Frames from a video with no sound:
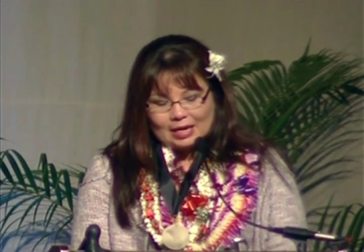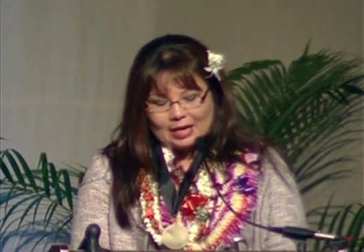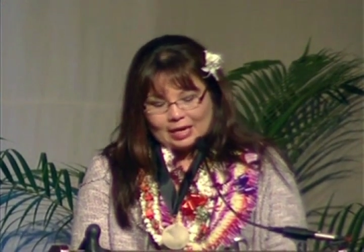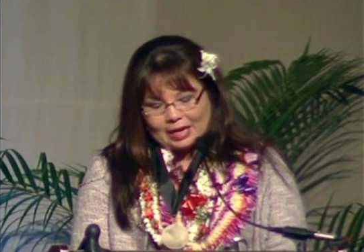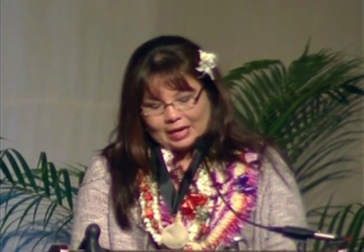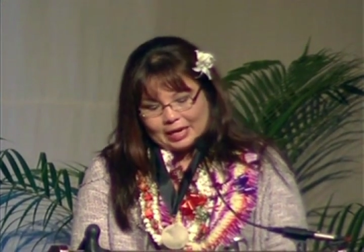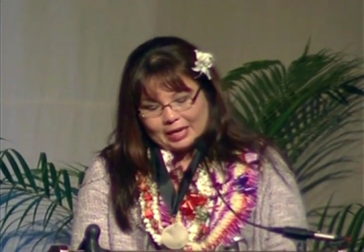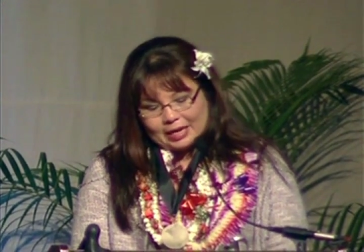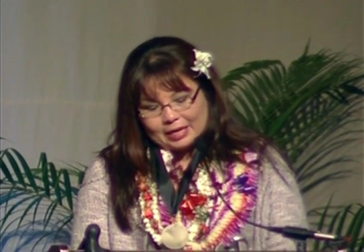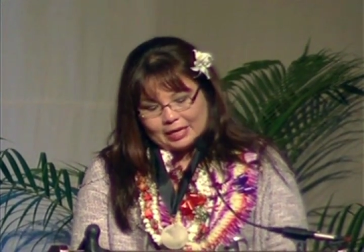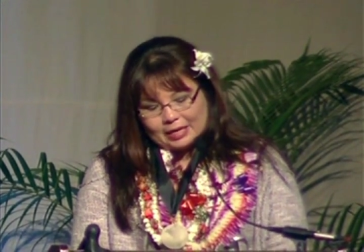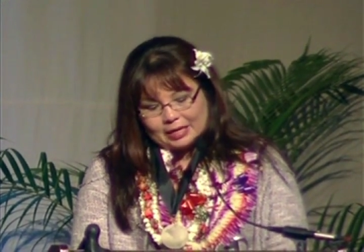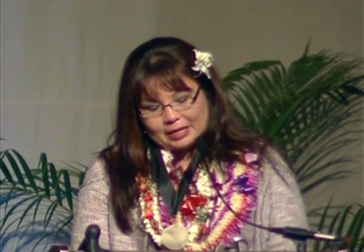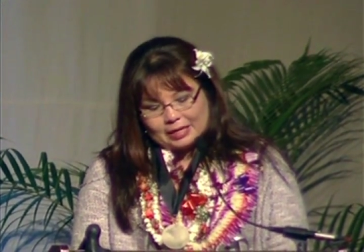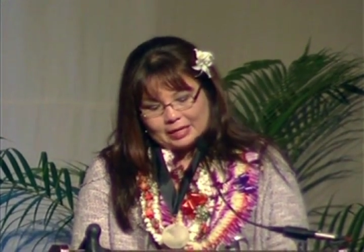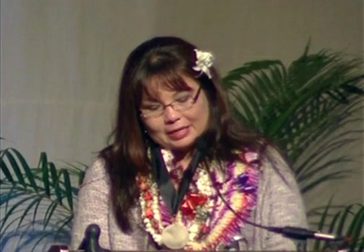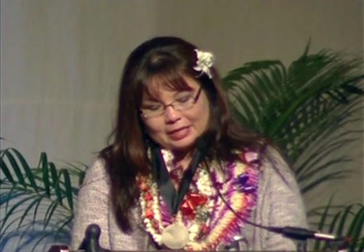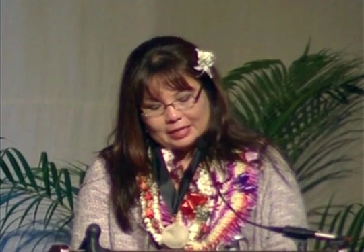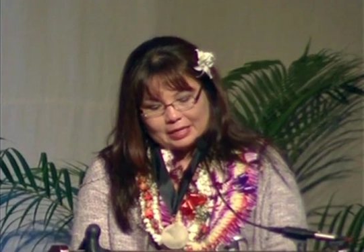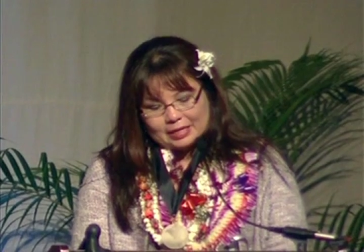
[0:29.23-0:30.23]
I
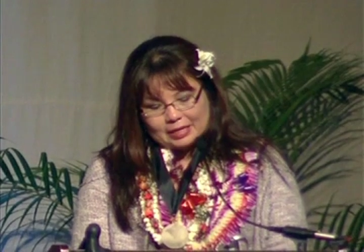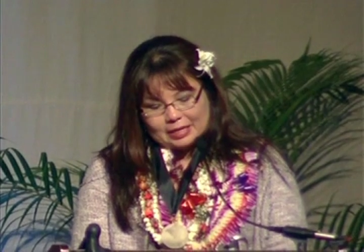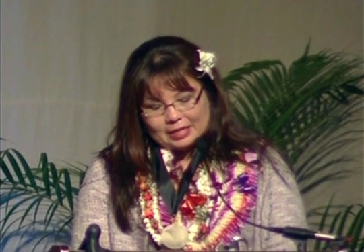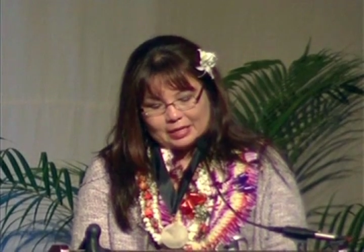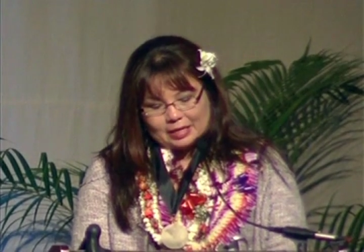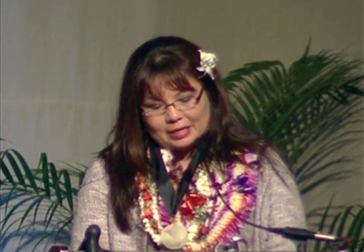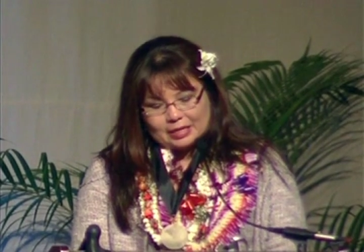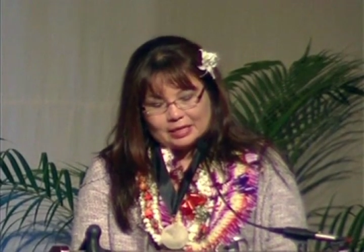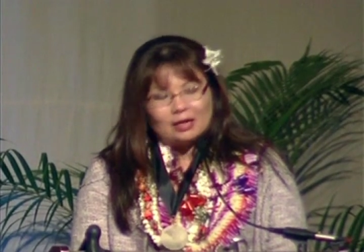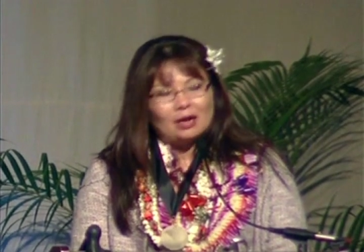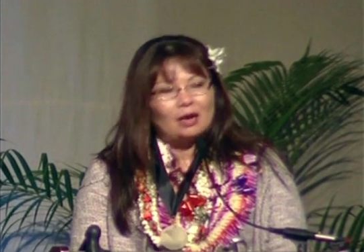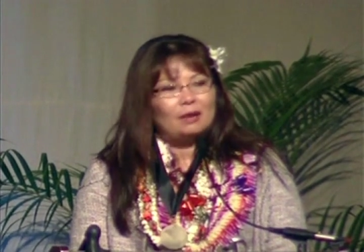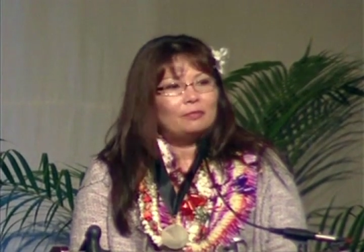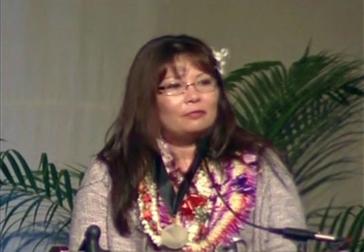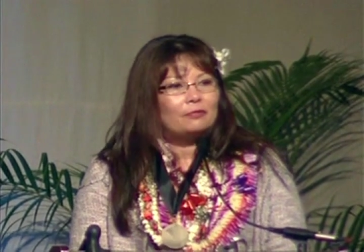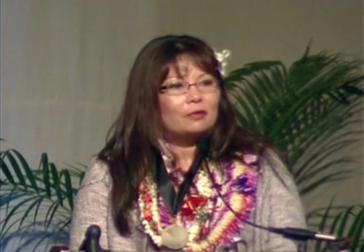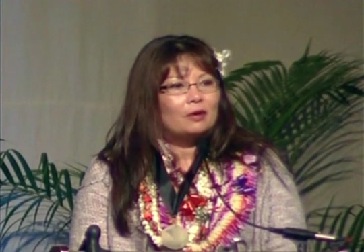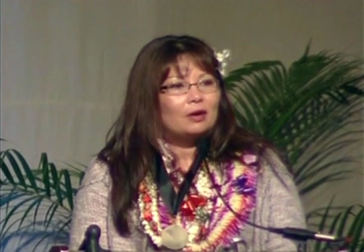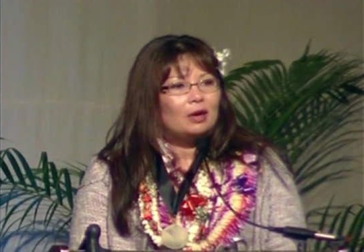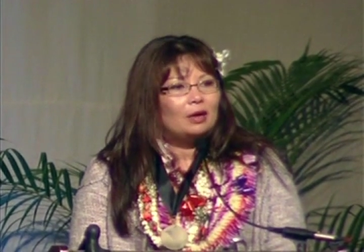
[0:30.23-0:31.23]

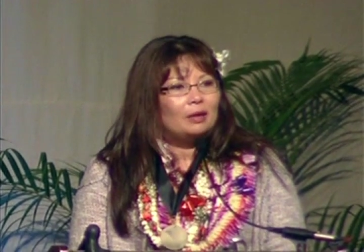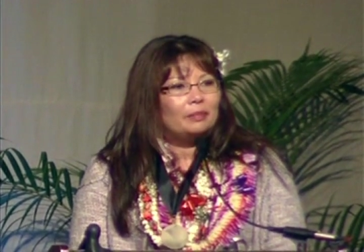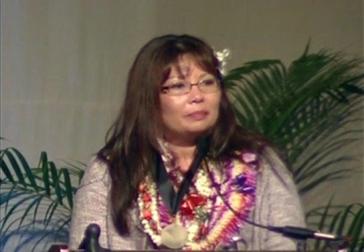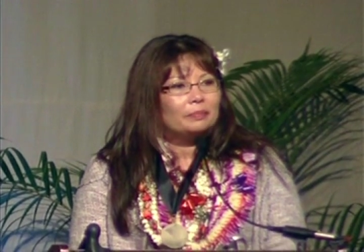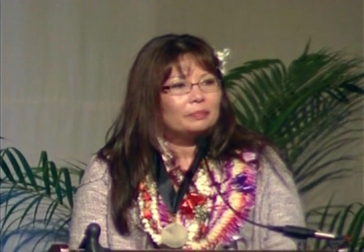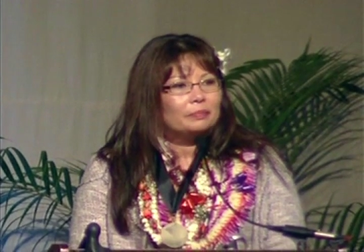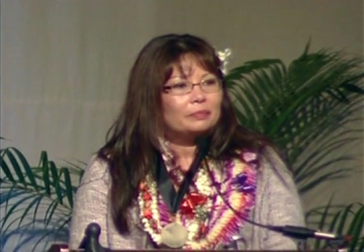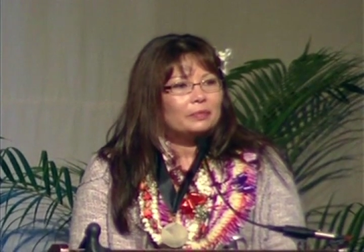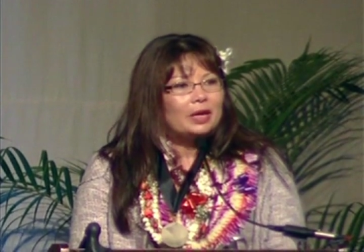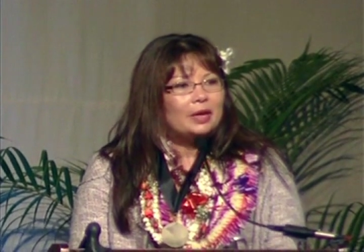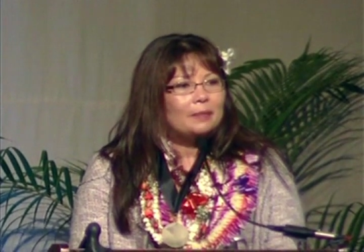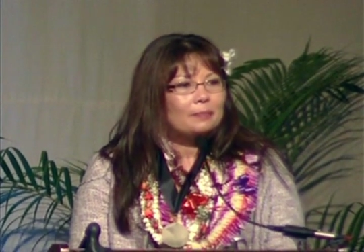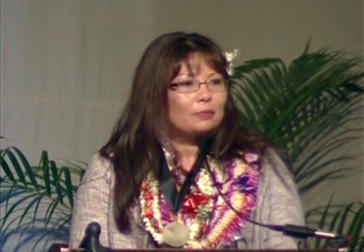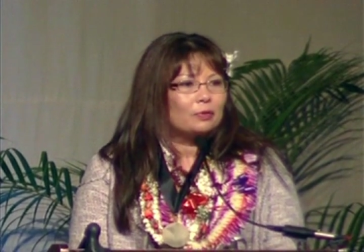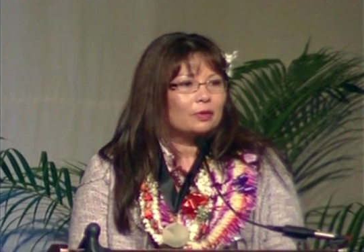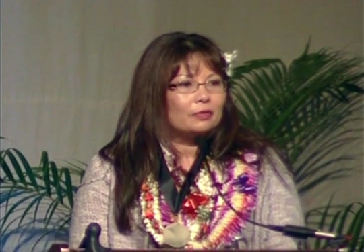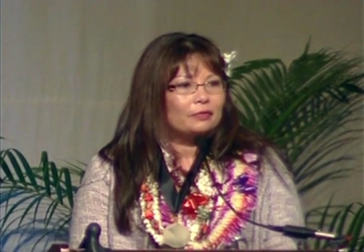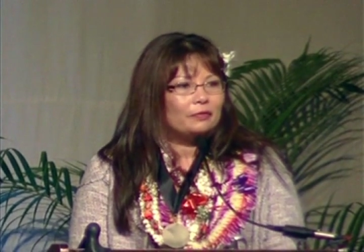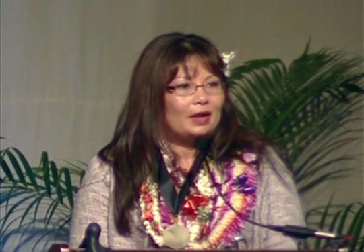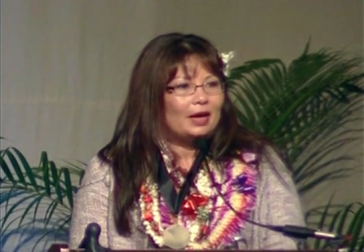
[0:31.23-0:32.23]
come from a
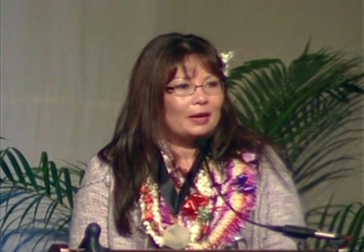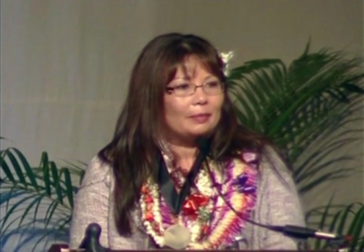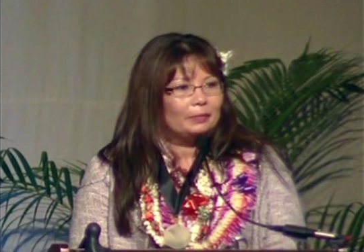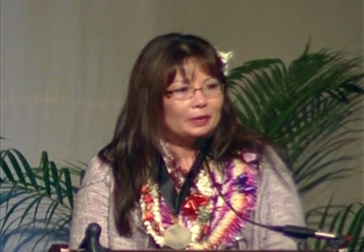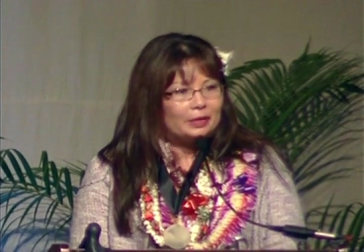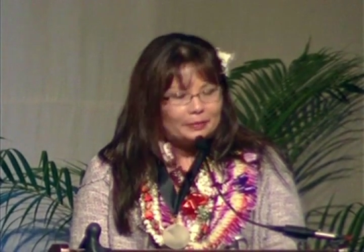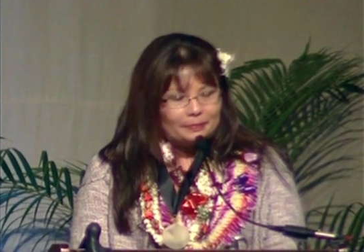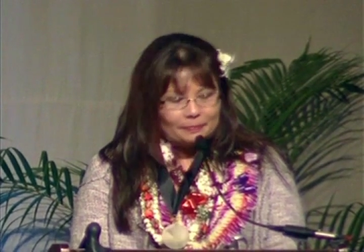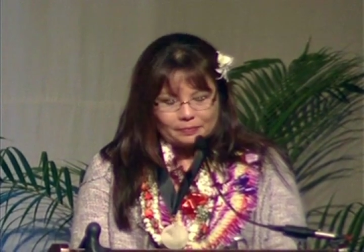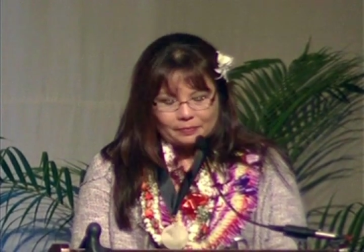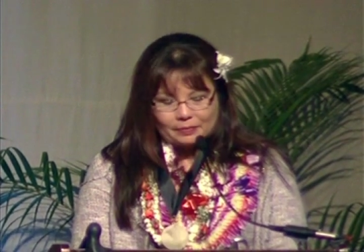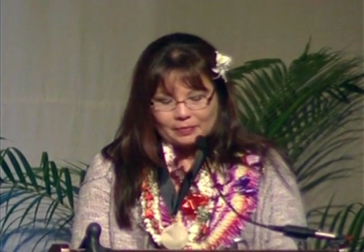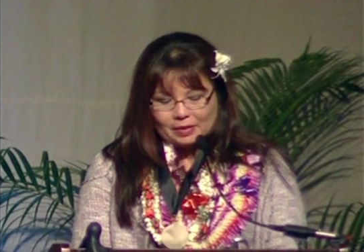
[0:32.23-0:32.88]
poor family